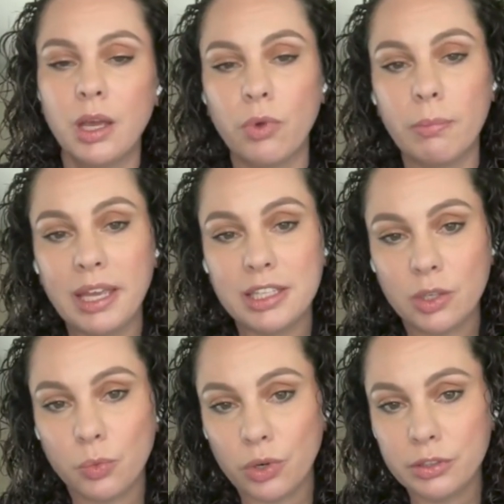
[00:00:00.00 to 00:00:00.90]
What
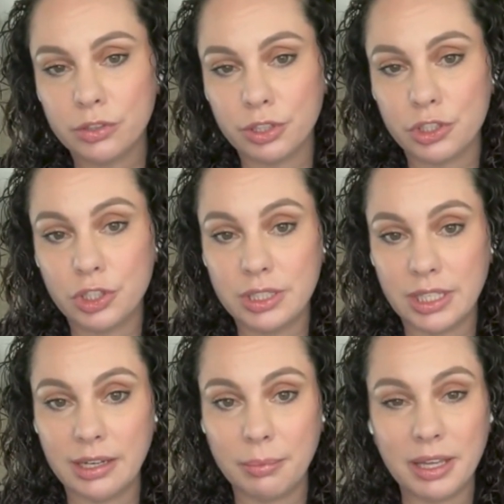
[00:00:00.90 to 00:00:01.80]
makes the World Christian
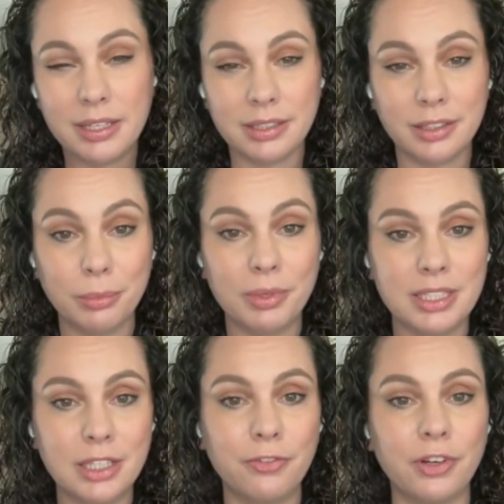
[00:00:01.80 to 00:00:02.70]
Database a little
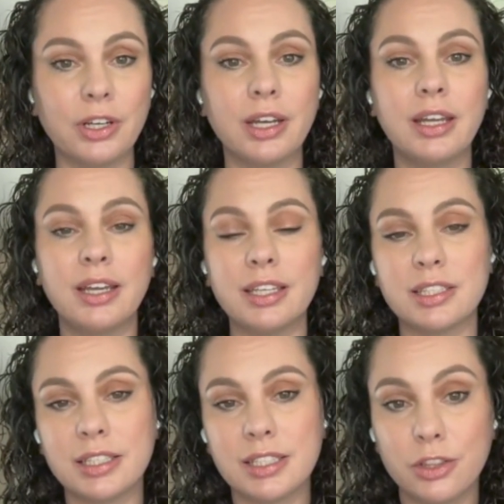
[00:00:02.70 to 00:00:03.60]
bit different
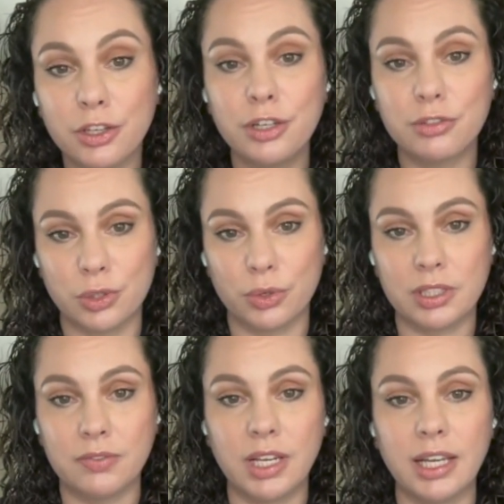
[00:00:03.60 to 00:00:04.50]
is this third
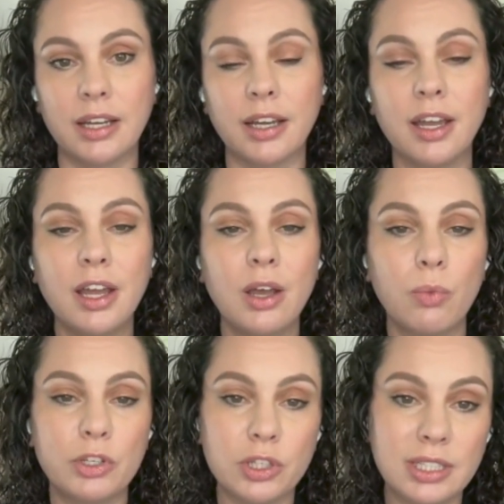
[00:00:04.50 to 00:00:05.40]
source of data,
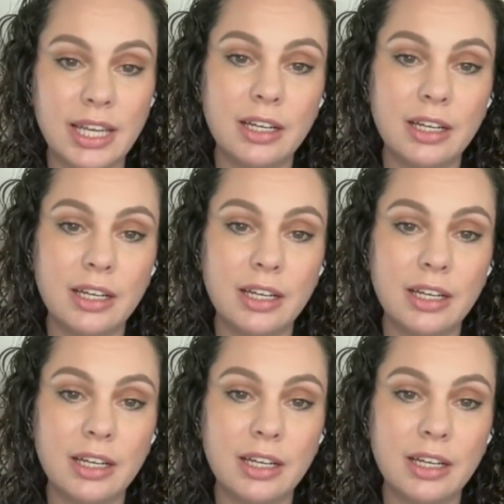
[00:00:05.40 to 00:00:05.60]
which is